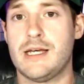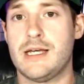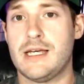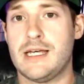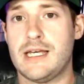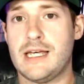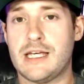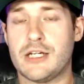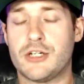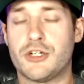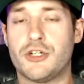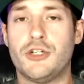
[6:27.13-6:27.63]

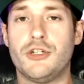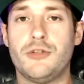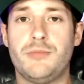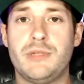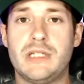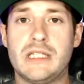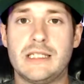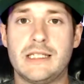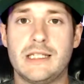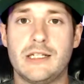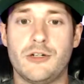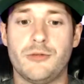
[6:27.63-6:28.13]
it could be
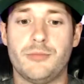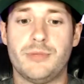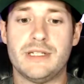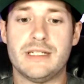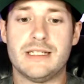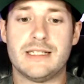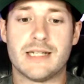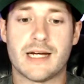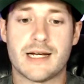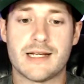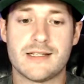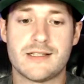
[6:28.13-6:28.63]
a little bit
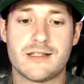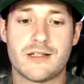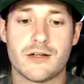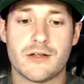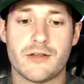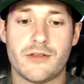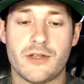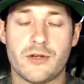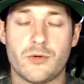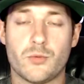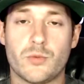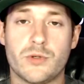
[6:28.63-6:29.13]
dicier
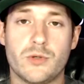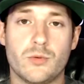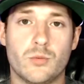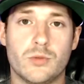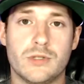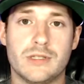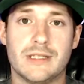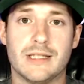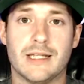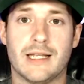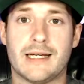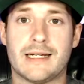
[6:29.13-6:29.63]
than we
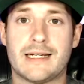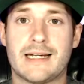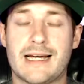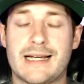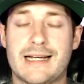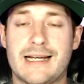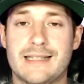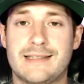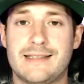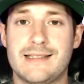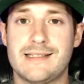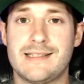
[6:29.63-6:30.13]
would like. I
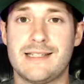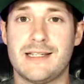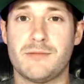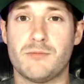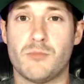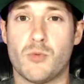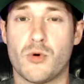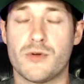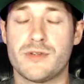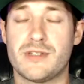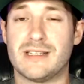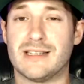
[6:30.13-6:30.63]
got this thing
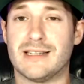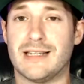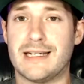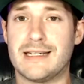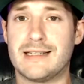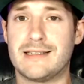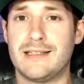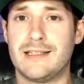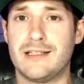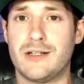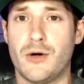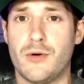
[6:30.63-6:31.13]
more than
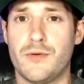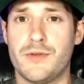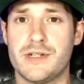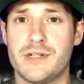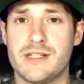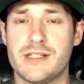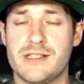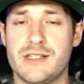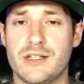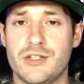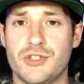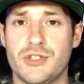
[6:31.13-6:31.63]
likely going the
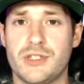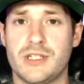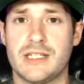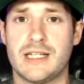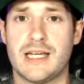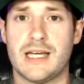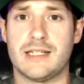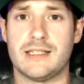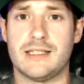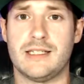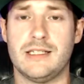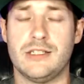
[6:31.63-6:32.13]
decision.
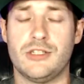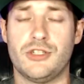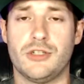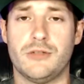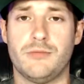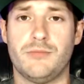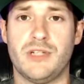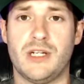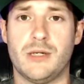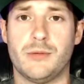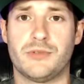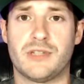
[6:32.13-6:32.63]
Again, he should
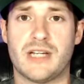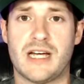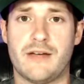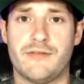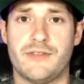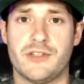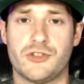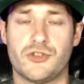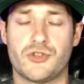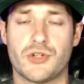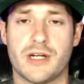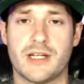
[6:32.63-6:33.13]
be able to have
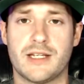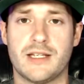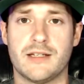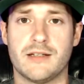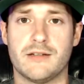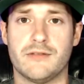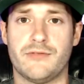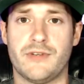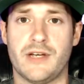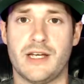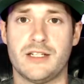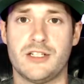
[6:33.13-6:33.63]
that striking
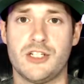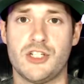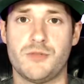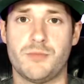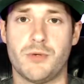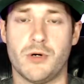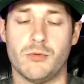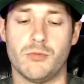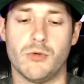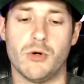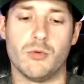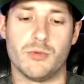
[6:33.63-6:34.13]
advantage.
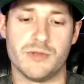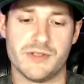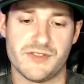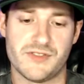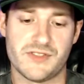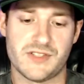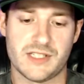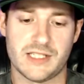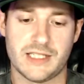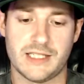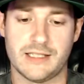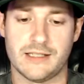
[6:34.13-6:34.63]
But what we've
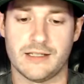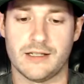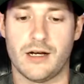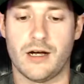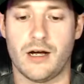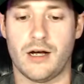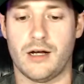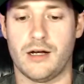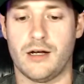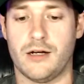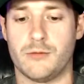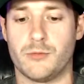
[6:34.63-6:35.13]
seen
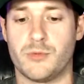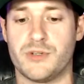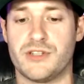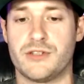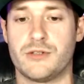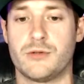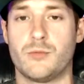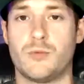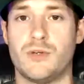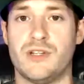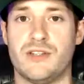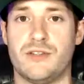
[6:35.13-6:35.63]
with
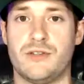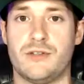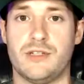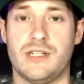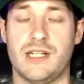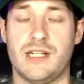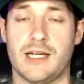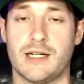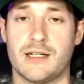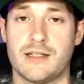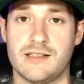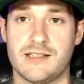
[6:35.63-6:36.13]

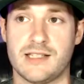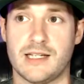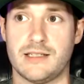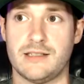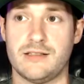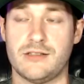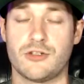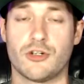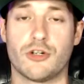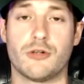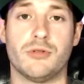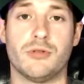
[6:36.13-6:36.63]
Nick is that he's
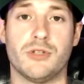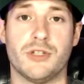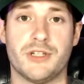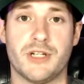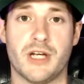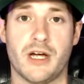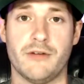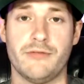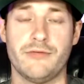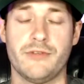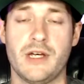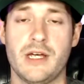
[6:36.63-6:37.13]
durable
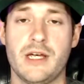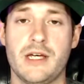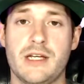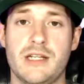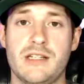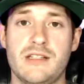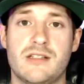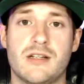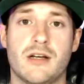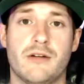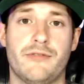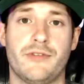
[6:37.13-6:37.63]
enough.
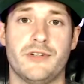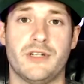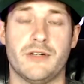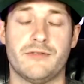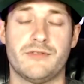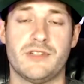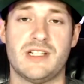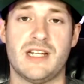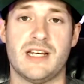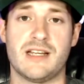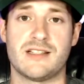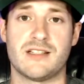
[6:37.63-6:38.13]
He's tough enough
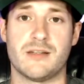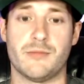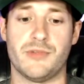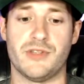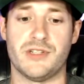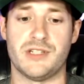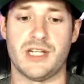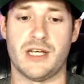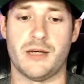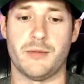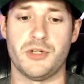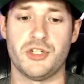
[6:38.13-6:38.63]
to take some of the
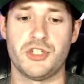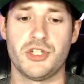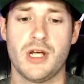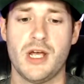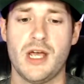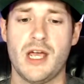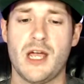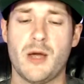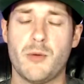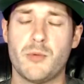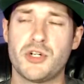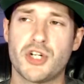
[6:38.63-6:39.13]
damage.
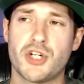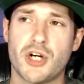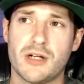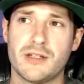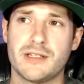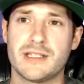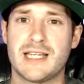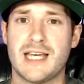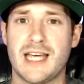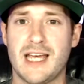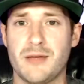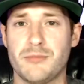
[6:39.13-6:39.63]
And with Charlie
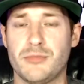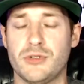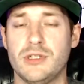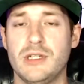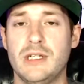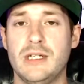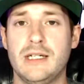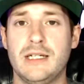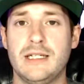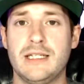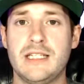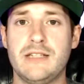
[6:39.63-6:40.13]
Campbell,
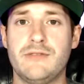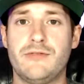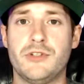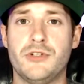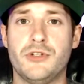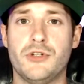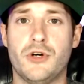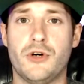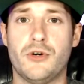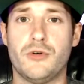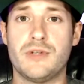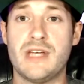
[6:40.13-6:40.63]
even
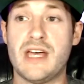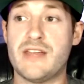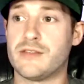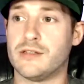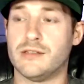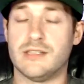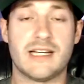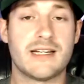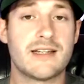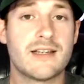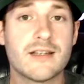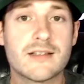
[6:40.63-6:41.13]
though, the
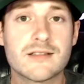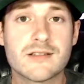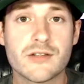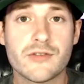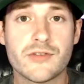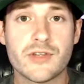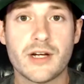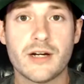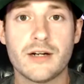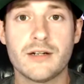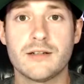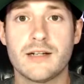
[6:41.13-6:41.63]
leg kicks are
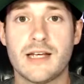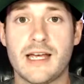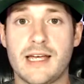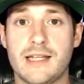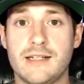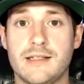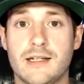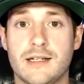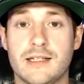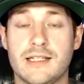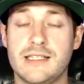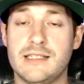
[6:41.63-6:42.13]
there,
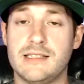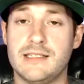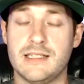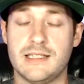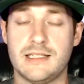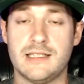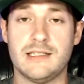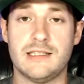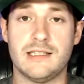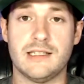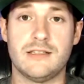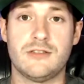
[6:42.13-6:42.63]
and
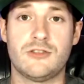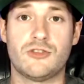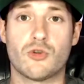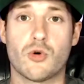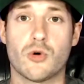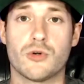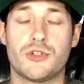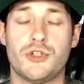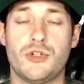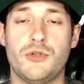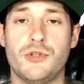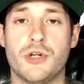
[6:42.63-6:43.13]
he did
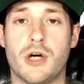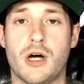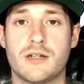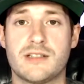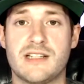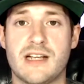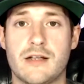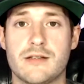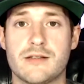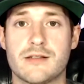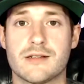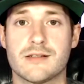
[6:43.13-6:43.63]
score 2
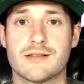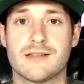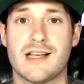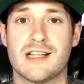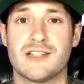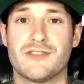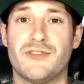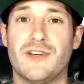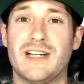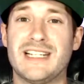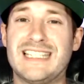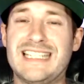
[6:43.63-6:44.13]
knockdowns in his
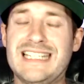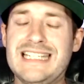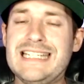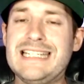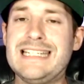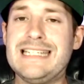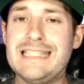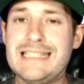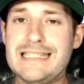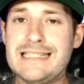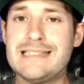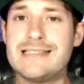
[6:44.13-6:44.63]
last fight, he
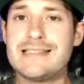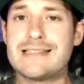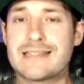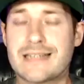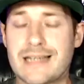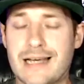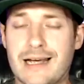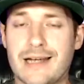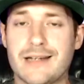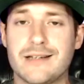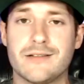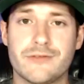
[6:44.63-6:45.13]
is
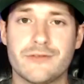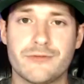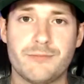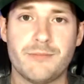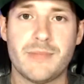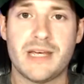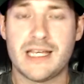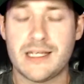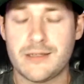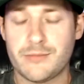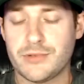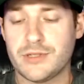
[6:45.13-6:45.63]
kind of
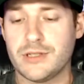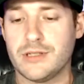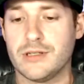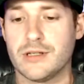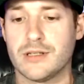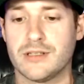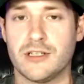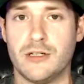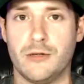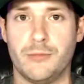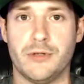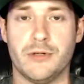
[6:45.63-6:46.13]
maybe a
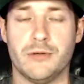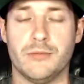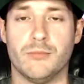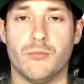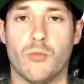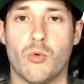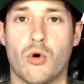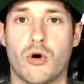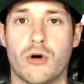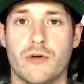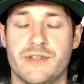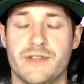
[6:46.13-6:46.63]
little bit
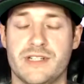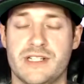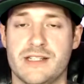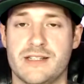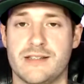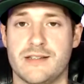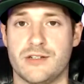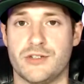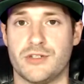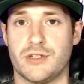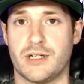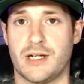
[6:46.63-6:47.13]
more of a
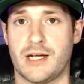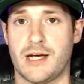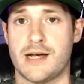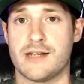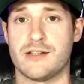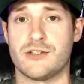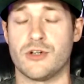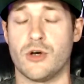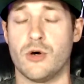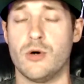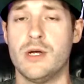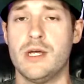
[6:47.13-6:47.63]
decision guy.
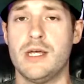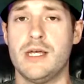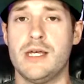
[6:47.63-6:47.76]
So